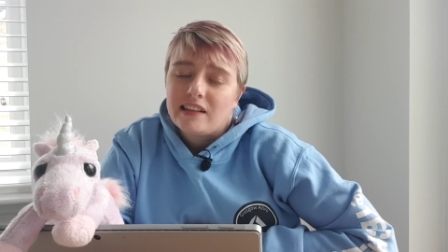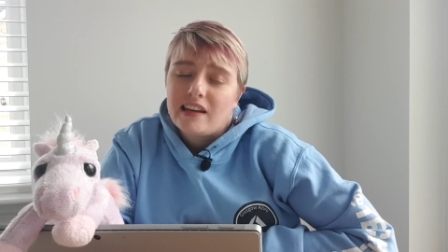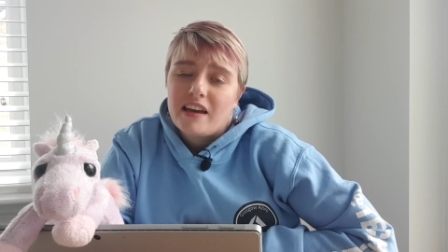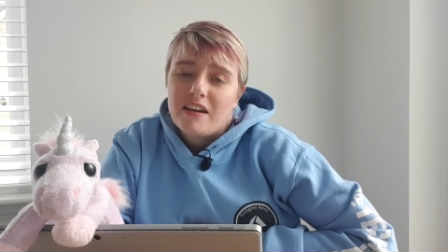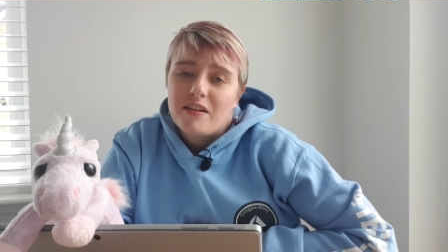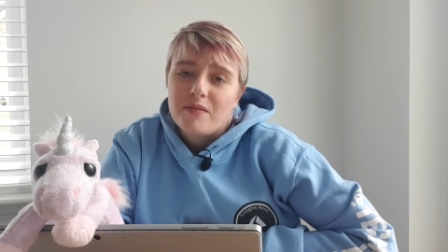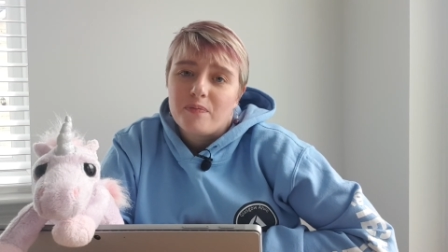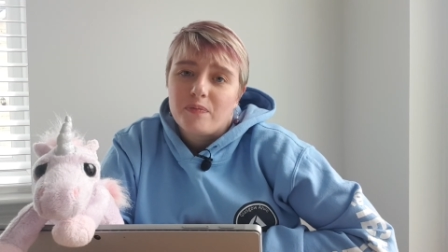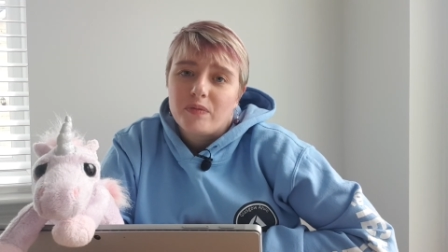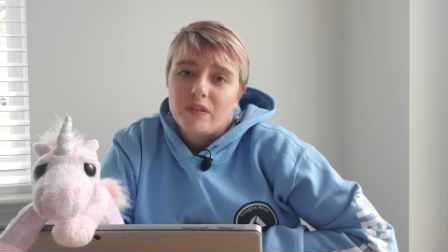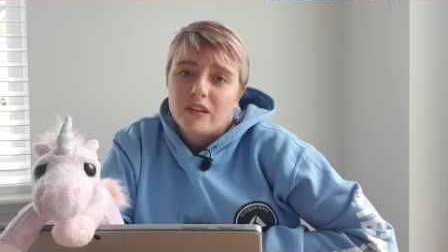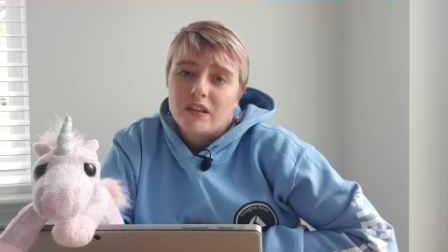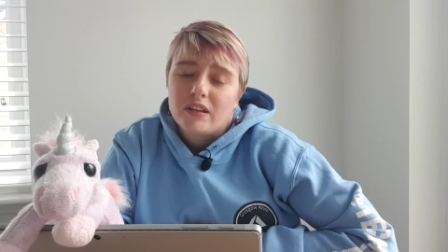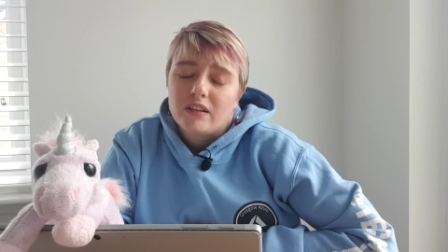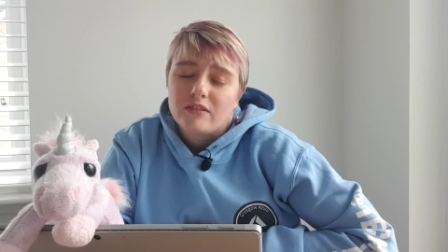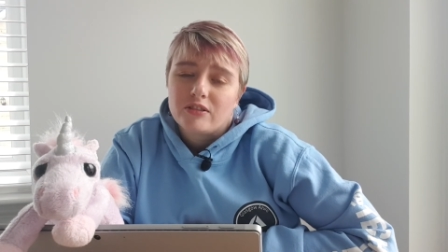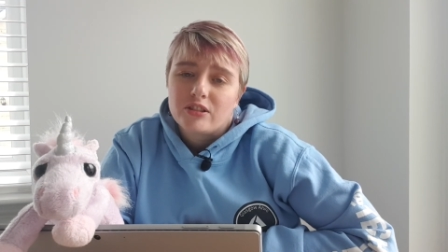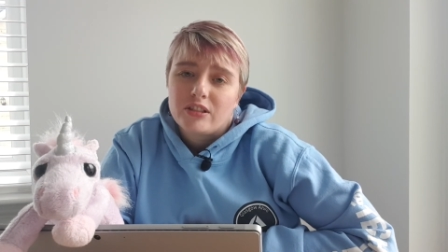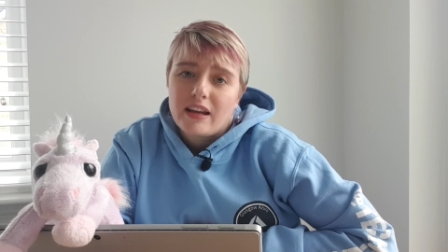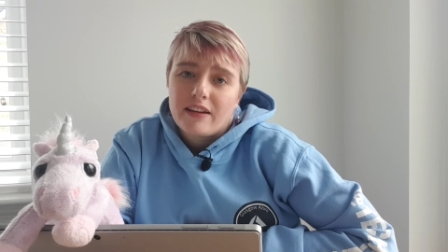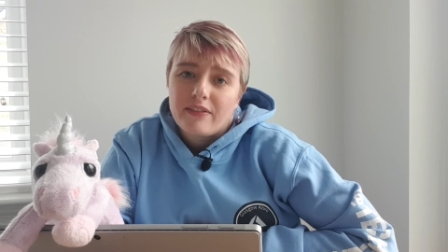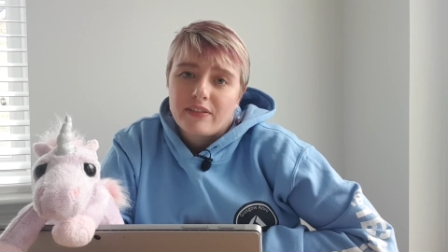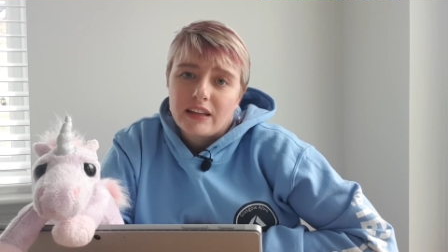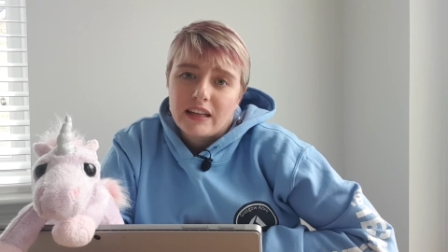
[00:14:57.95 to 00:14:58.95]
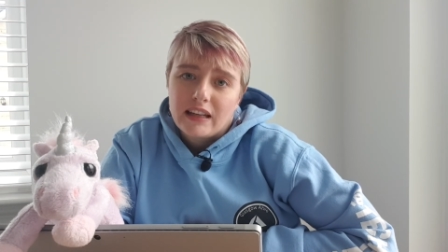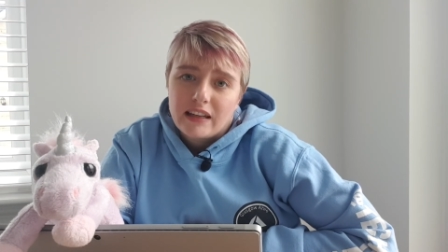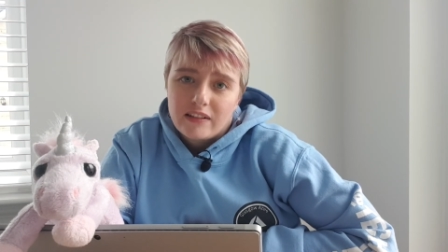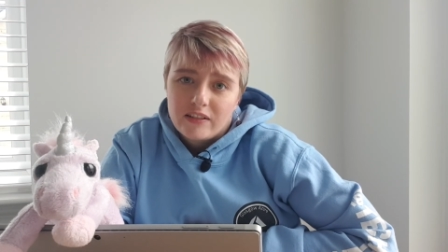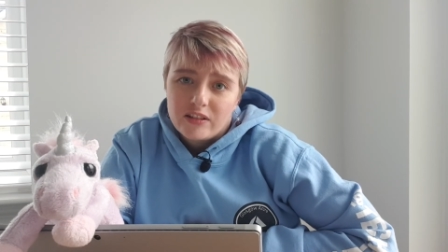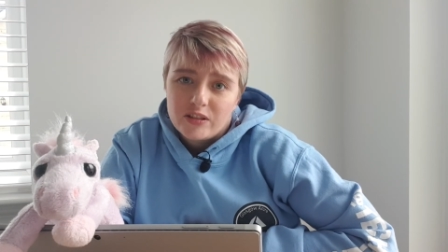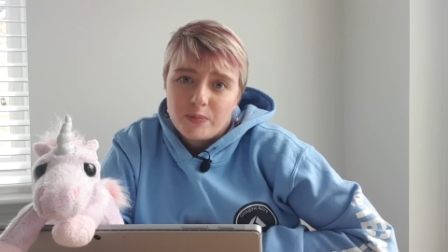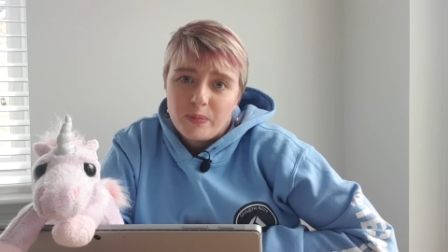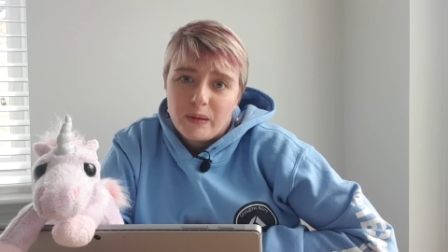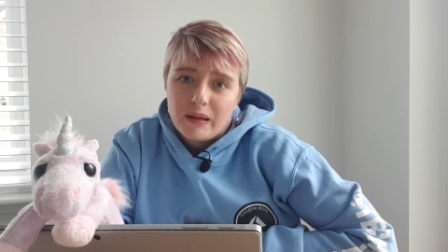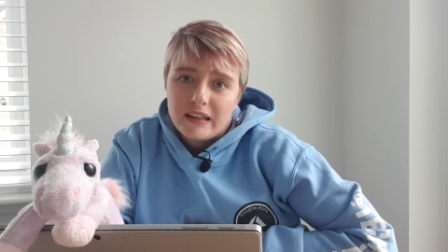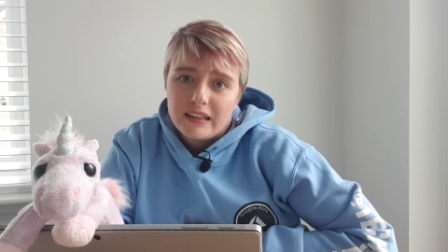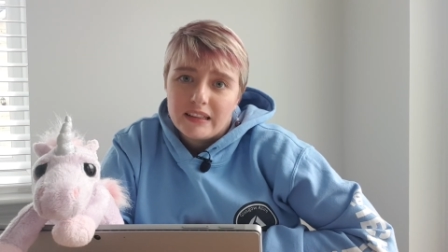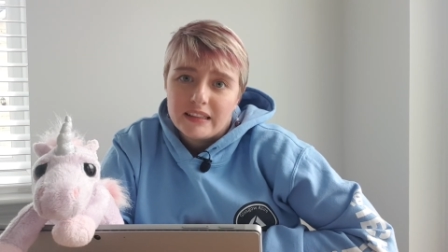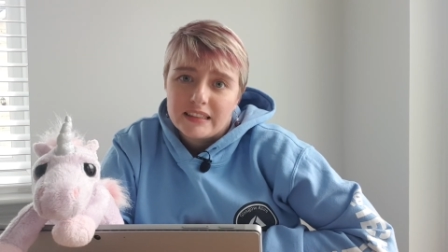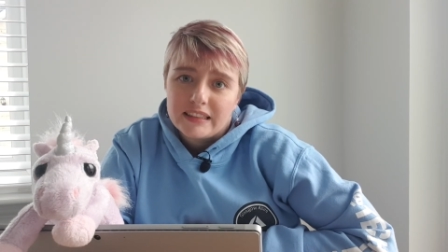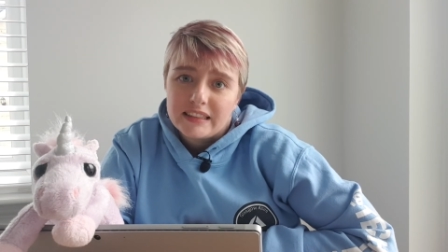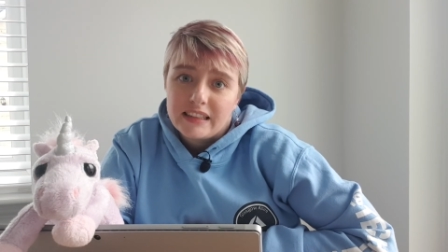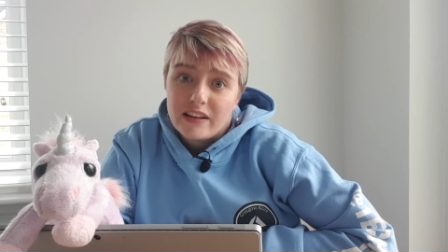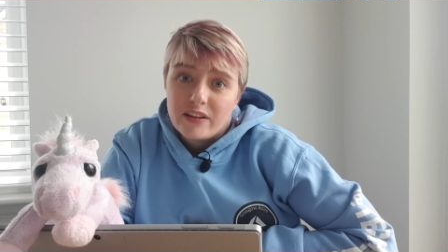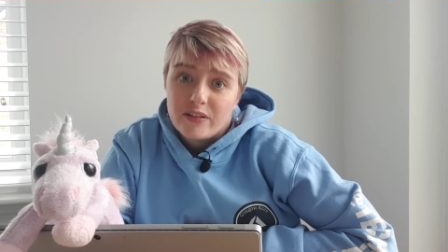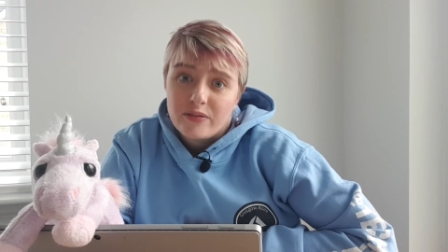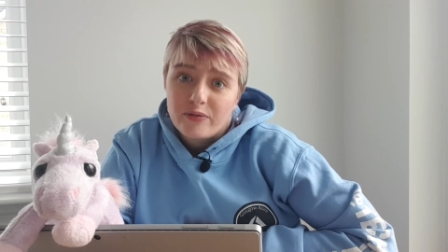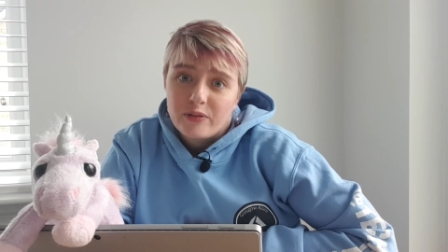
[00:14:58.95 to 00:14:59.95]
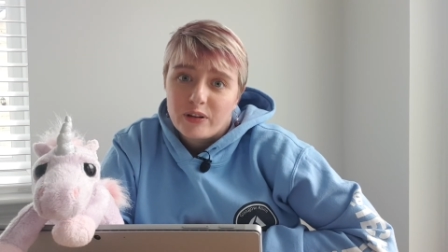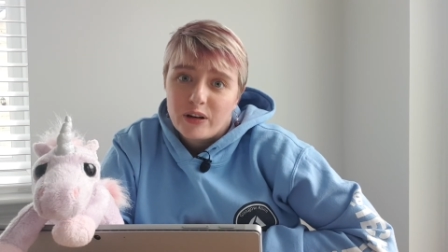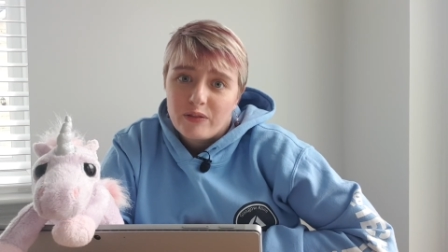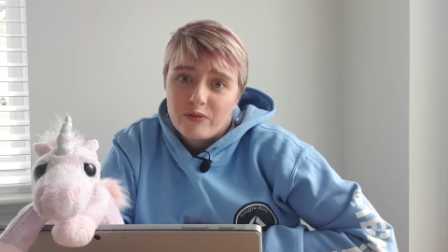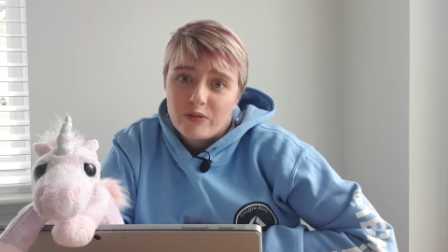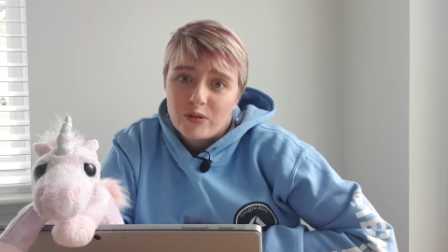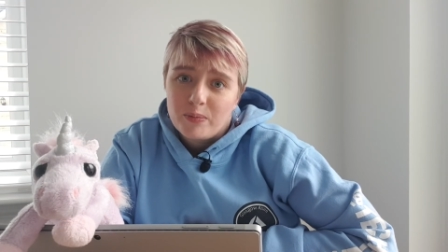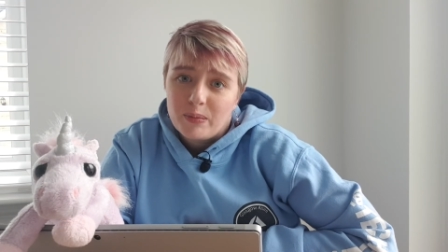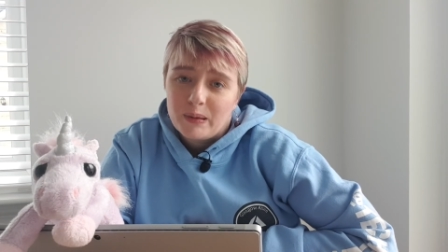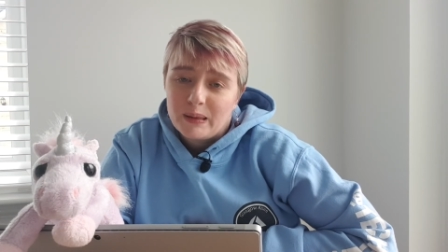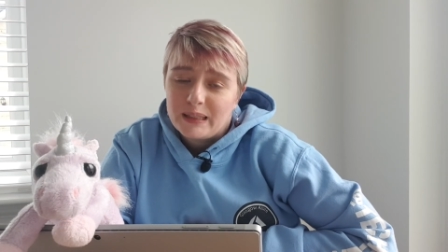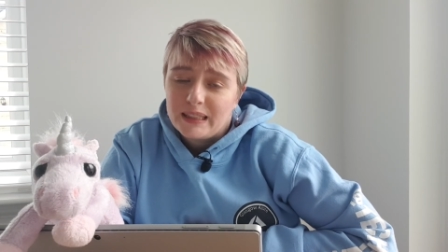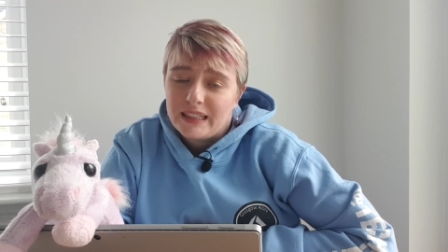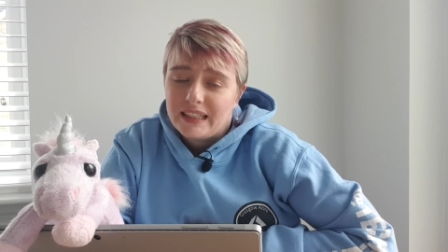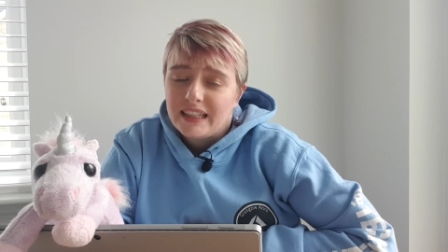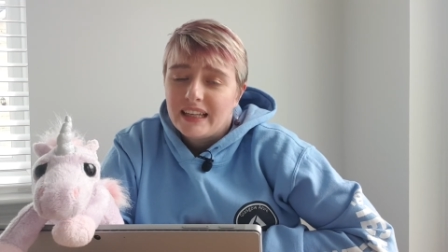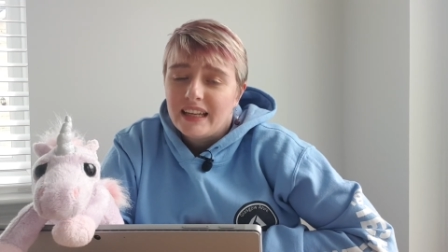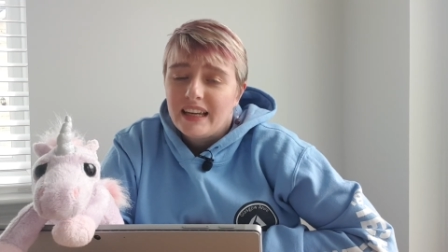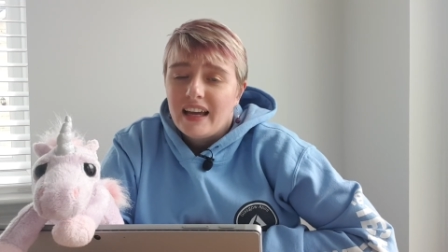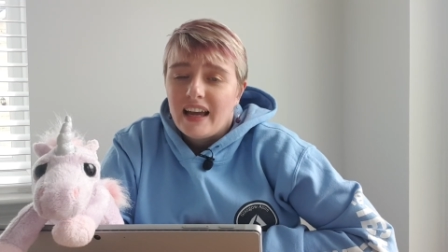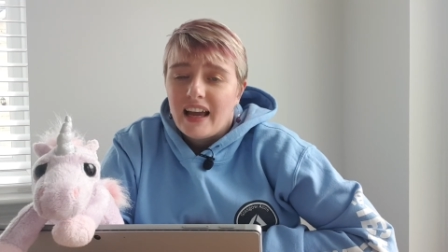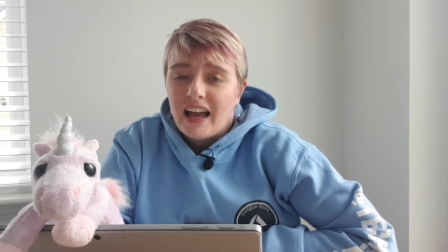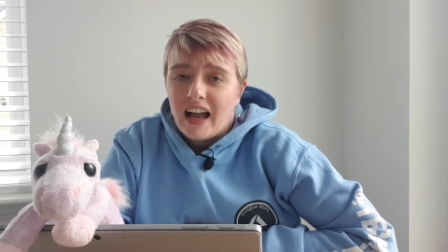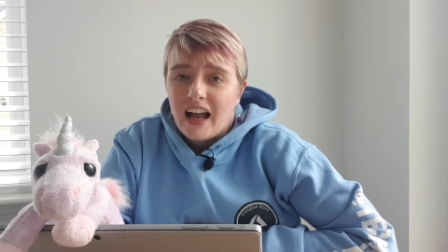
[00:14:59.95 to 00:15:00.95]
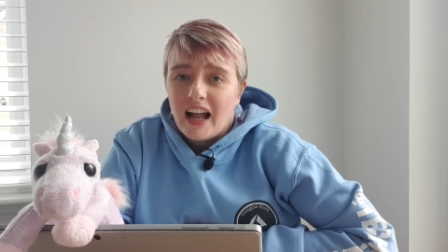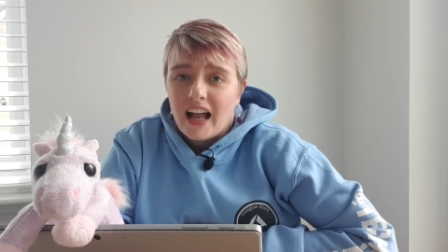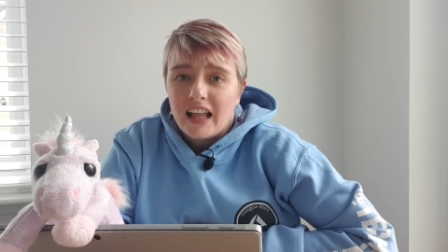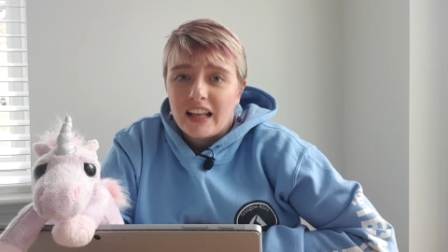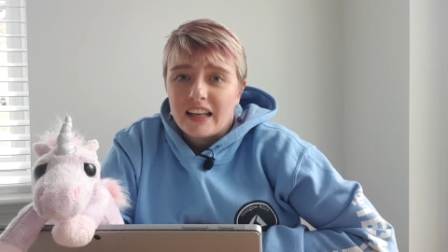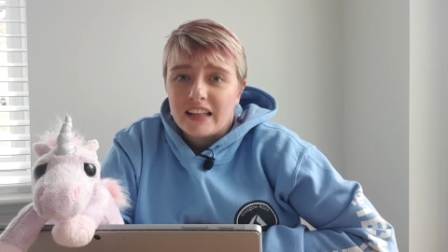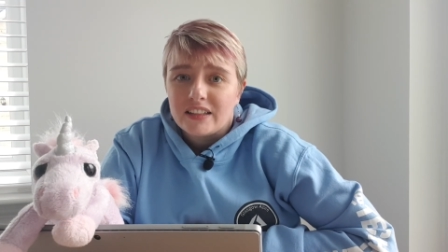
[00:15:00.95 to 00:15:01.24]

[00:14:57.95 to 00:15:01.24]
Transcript: There's definitely an experience there for everybody, and